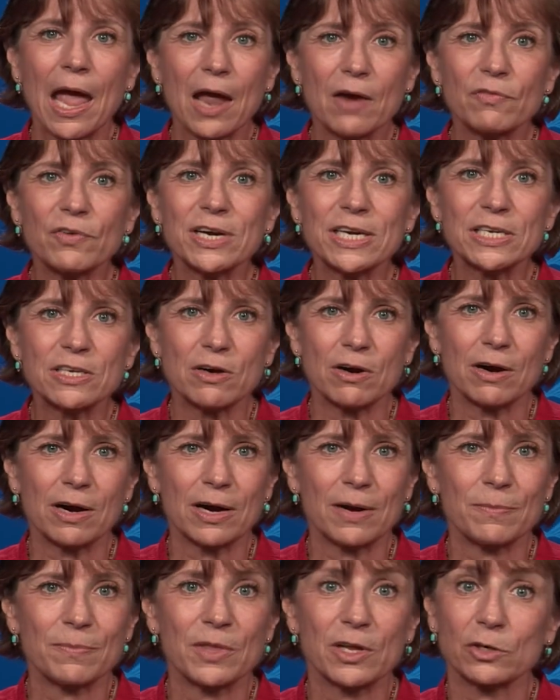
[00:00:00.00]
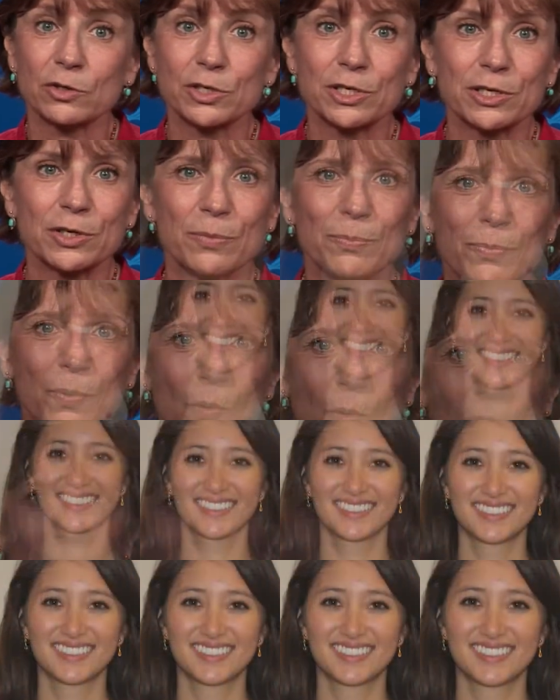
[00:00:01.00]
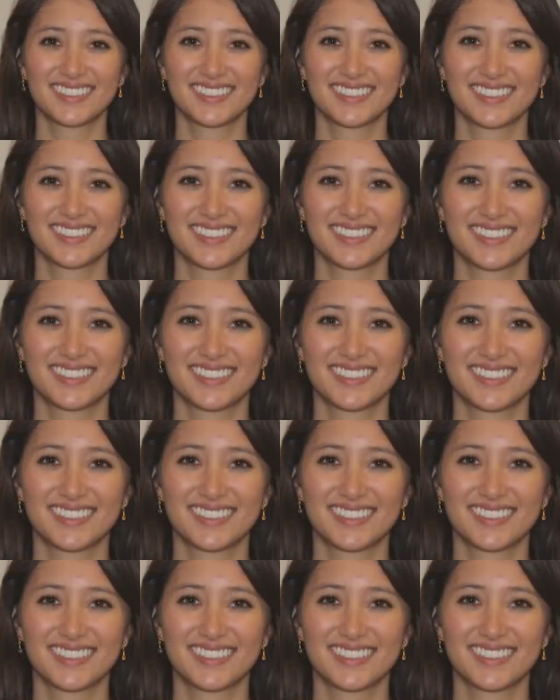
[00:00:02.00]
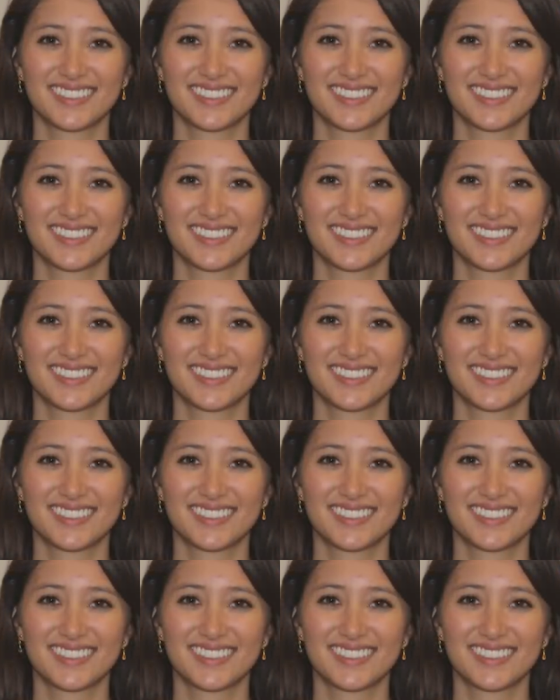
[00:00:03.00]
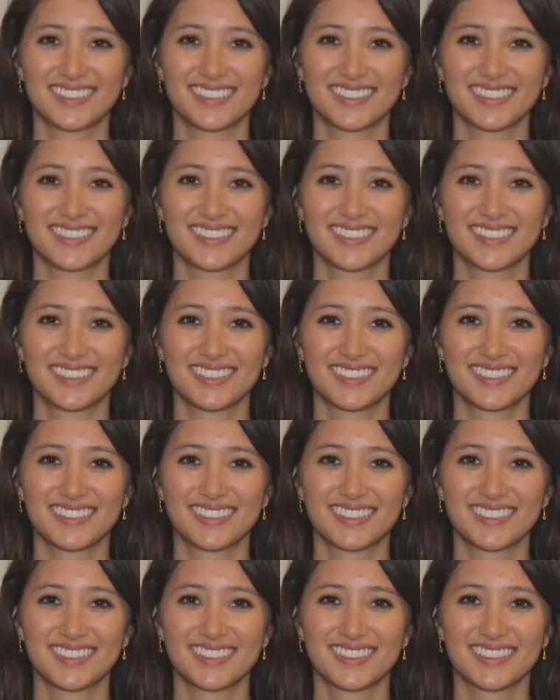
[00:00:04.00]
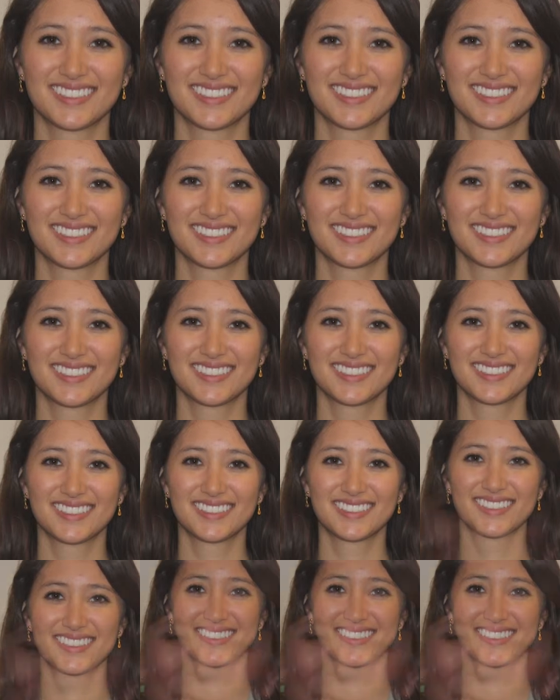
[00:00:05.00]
Every time there's an important meeting, make sure you are bringing the next generation along.